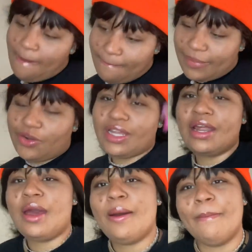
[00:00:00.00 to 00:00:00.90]
period.
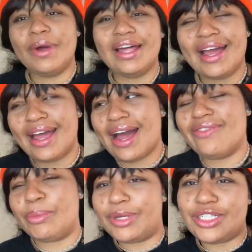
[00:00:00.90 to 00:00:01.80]
But I
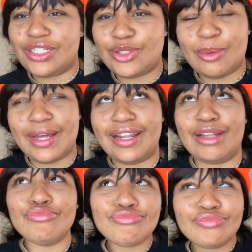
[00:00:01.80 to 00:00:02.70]
have a budget, so I'm kind
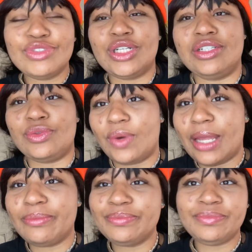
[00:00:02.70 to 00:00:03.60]
of like, should I just wait?